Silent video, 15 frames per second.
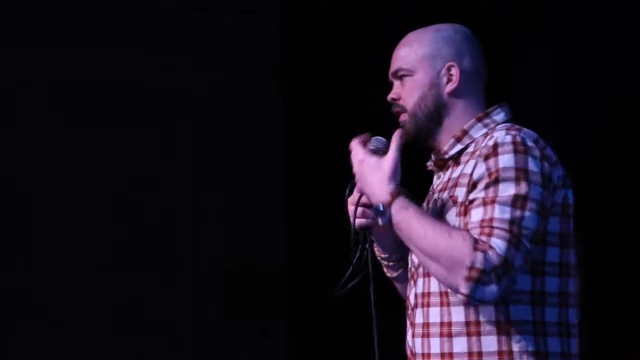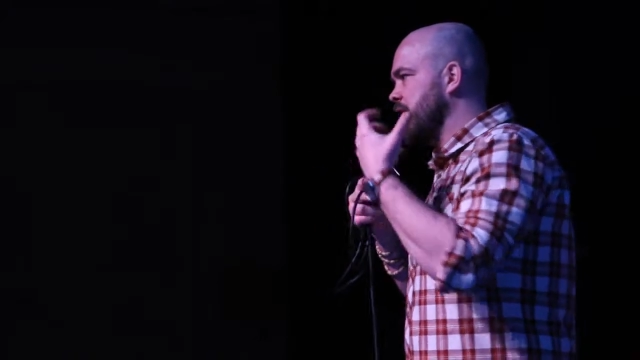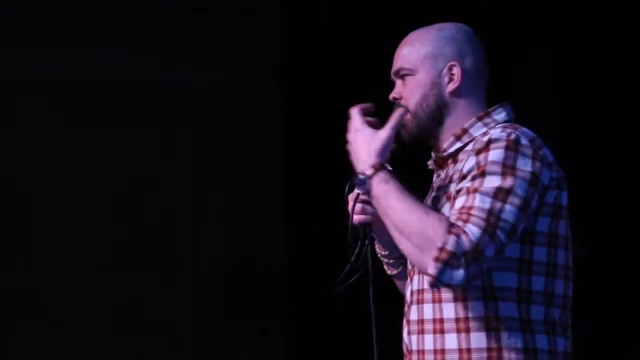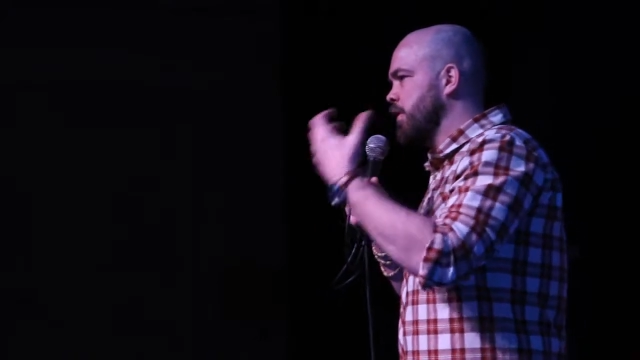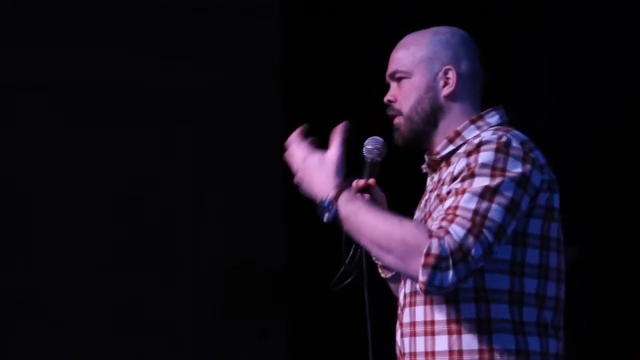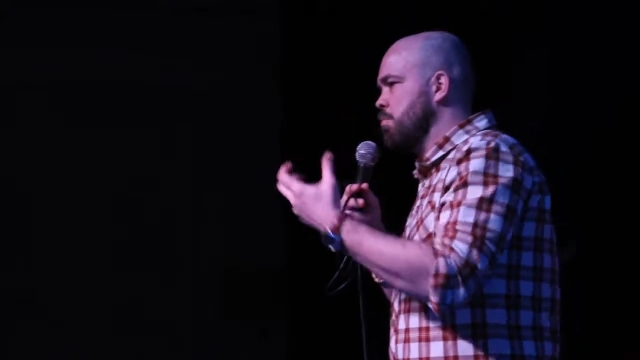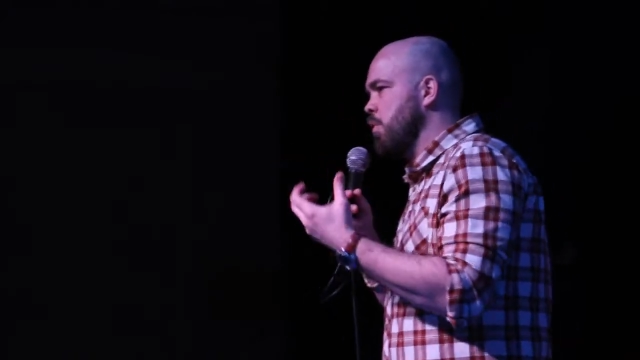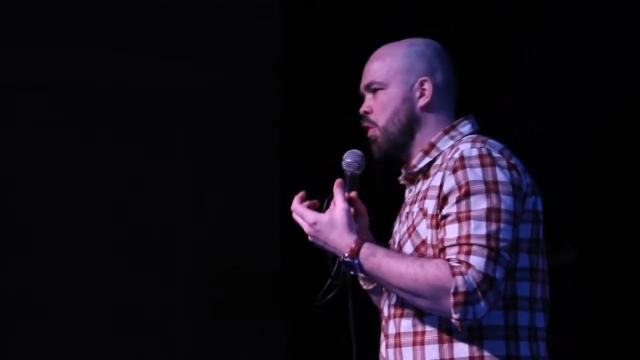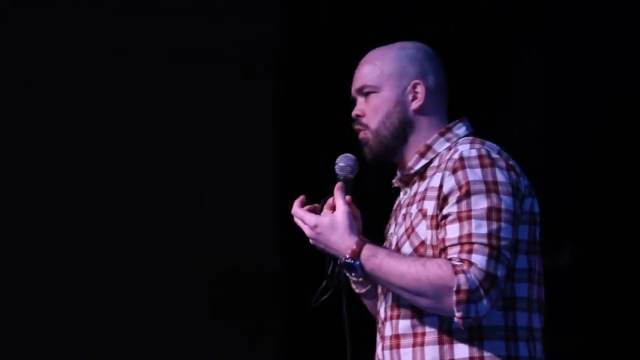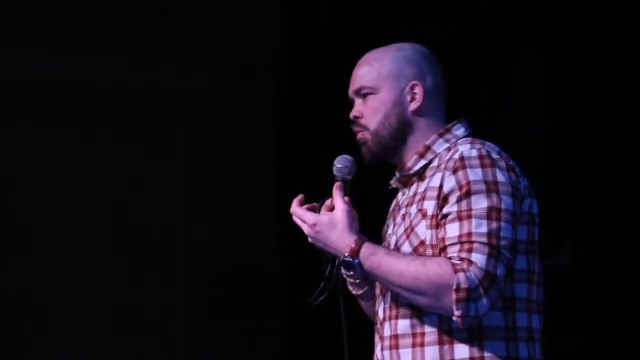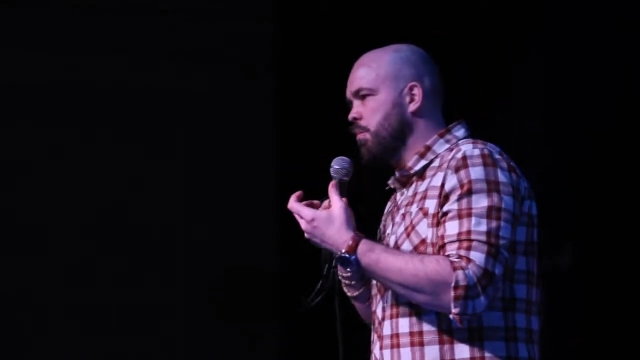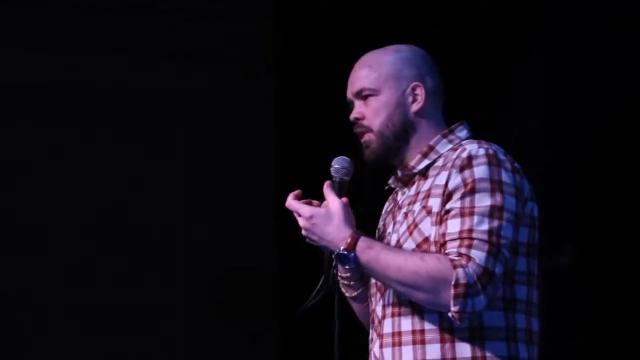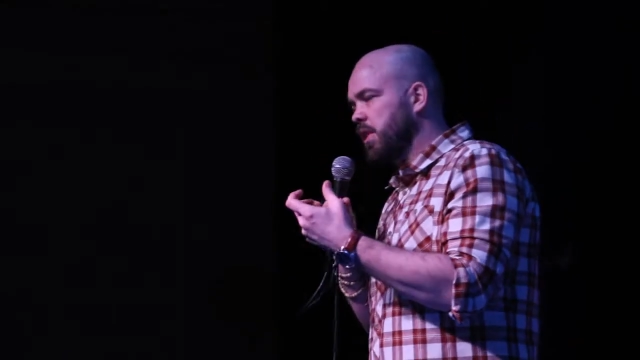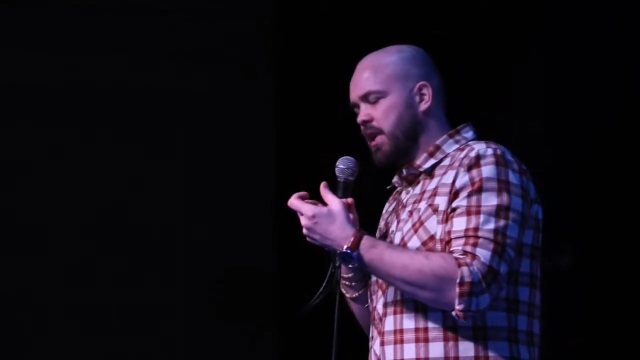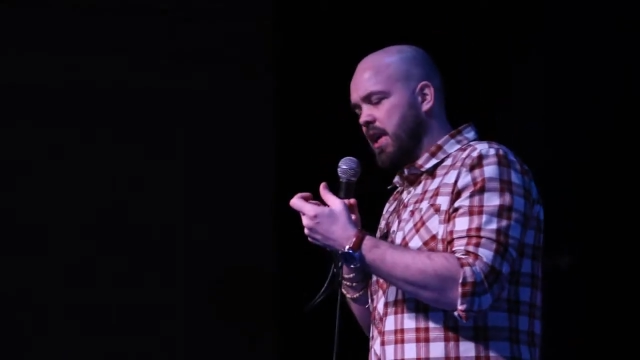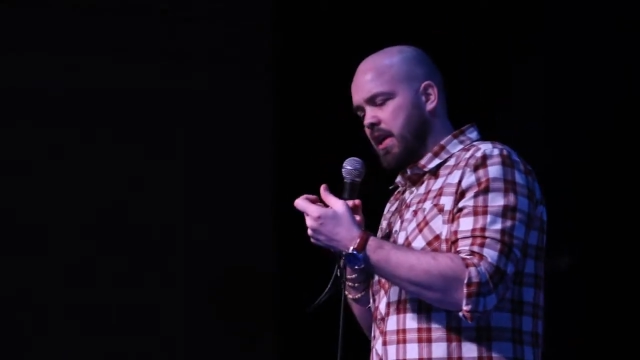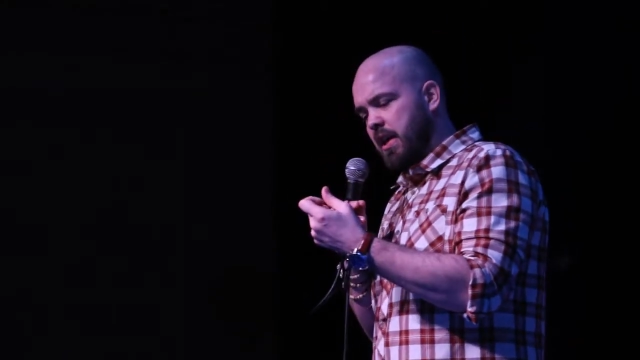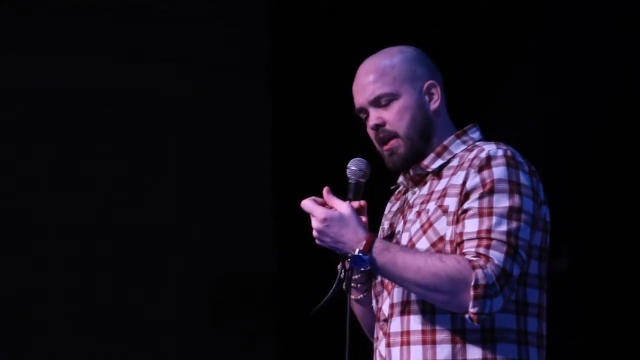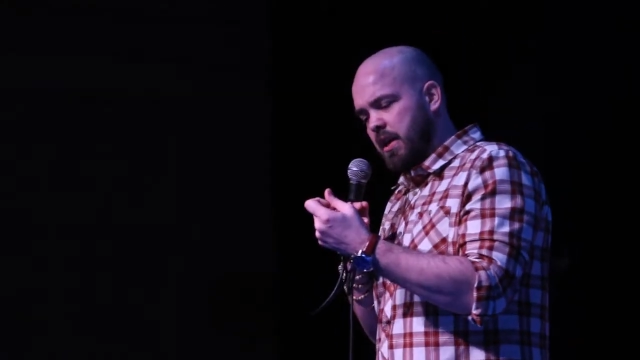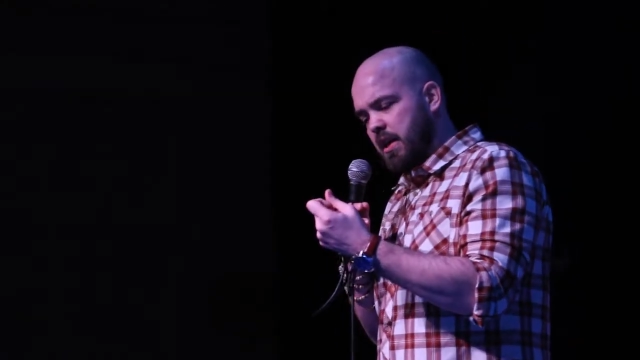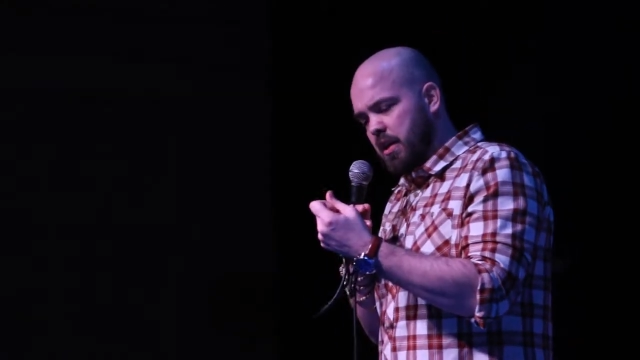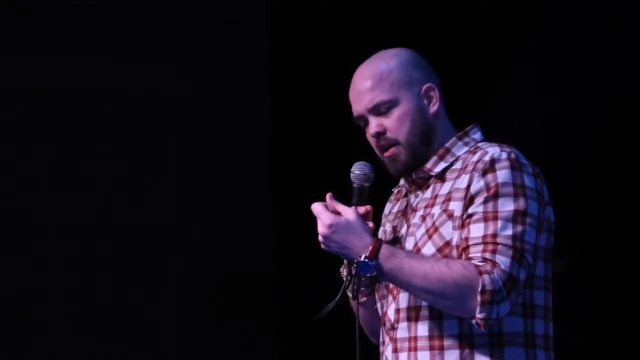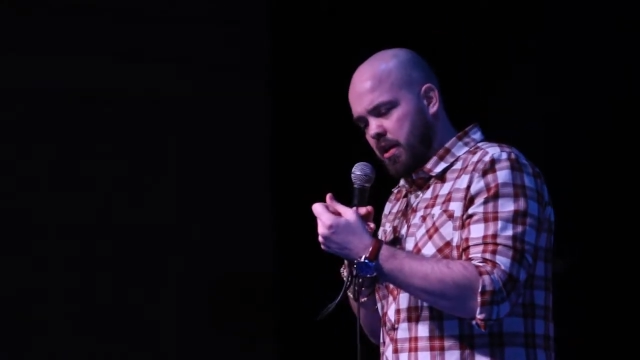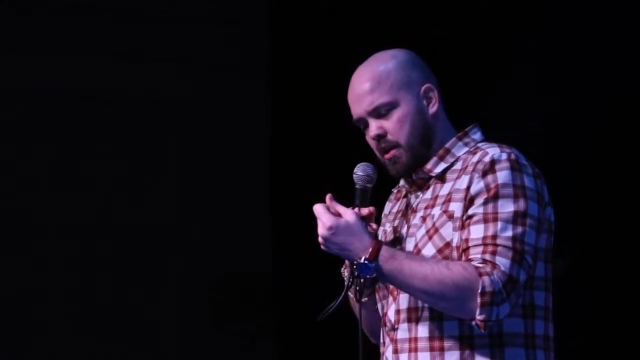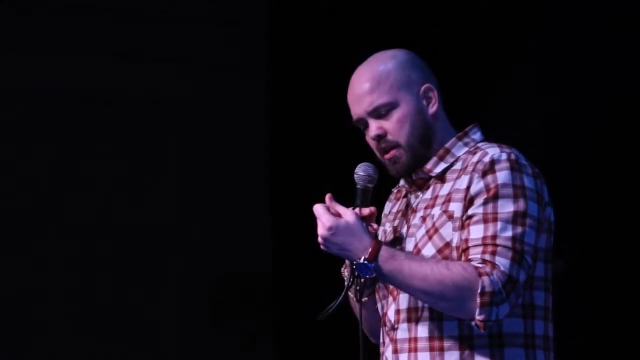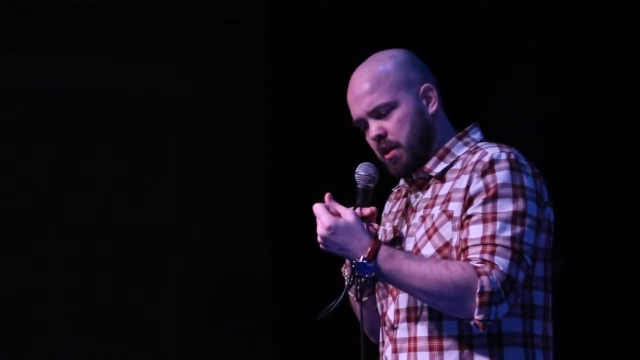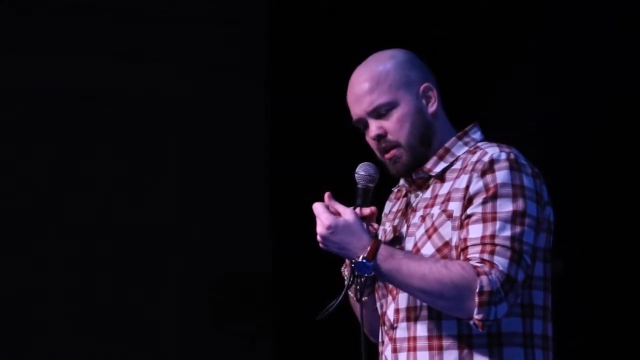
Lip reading: after moment, they